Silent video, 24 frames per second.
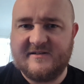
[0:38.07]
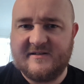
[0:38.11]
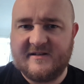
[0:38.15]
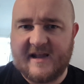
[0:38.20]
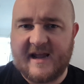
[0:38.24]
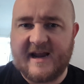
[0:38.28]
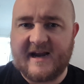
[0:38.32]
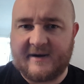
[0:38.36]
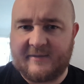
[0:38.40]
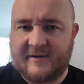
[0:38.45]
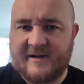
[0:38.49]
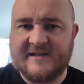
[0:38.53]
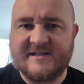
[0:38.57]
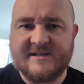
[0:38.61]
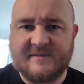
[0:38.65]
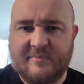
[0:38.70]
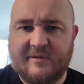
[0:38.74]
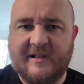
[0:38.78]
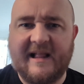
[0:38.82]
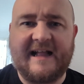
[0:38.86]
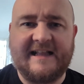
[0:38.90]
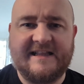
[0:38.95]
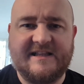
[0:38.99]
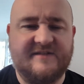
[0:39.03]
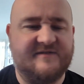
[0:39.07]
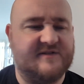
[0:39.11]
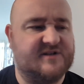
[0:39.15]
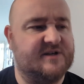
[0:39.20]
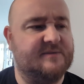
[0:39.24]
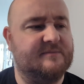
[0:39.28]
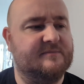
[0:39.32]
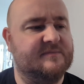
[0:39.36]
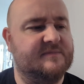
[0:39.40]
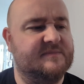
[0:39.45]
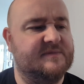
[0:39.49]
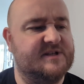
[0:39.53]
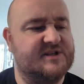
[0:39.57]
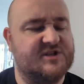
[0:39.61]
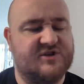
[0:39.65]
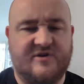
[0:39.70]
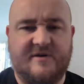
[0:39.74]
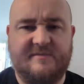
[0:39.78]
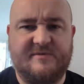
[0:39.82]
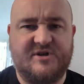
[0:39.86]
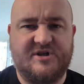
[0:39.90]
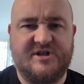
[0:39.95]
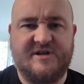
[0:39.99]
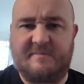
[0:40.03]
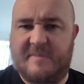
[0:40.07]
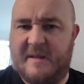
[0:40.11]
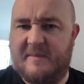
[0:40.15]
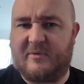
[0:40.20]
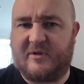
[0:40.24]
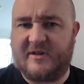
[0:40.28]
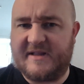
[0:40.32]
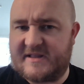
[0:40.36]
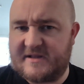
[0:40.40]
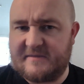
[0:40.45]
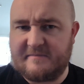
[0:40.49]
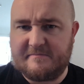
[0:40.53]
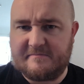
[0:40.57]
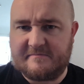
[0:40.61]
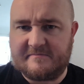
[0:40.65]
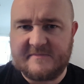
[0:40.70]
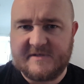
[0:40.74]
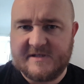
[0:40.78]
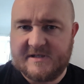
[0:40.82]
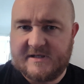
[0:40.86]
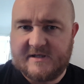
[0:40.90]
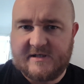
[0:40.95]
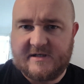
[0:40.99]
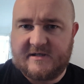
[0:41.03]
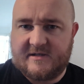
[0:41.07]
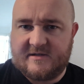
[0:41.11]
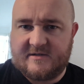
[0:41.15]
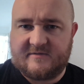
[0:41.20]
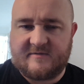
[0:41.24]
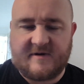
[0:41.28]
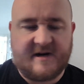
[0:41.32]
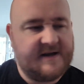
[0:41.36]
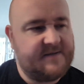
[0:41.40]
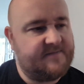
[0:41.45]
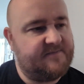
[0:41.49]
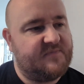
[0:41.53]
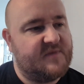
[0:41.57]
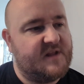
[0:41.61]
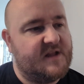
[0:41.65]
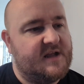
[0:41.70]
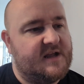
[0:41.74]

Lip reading: Anyway, it's a plant of some description, and people eat them, right?